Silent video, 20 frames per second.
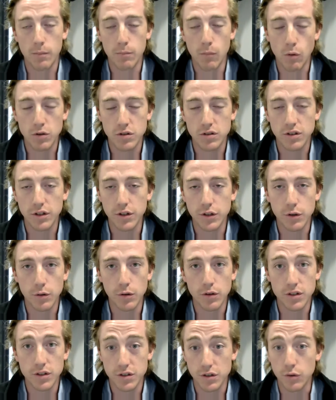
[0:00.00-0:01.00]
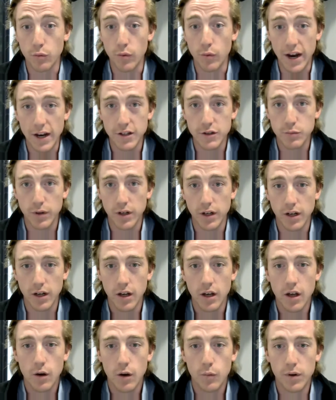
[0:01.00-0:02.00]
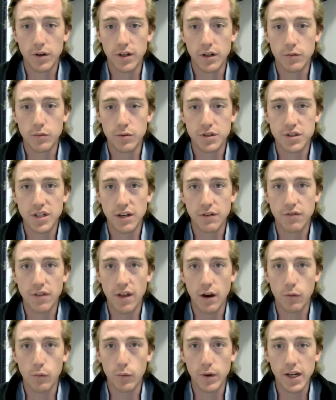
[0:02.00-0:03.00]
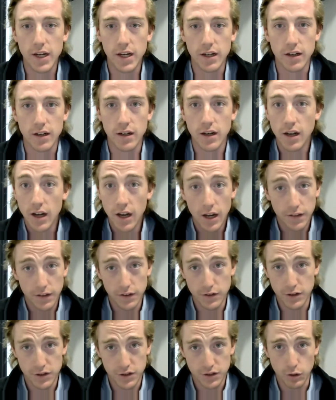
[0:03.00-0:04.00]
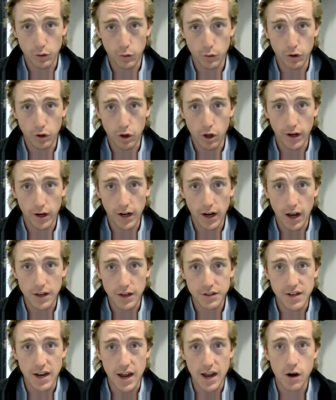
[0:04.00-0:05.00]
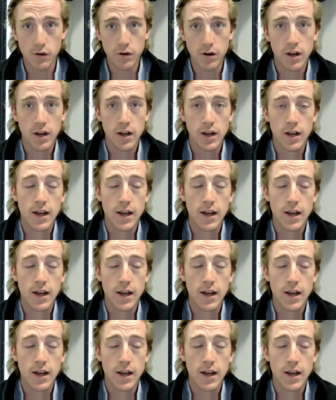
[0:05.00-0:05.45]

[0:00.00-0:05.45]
mostly due to just the rains we did receive that week, and they just slowed a lot of guys down.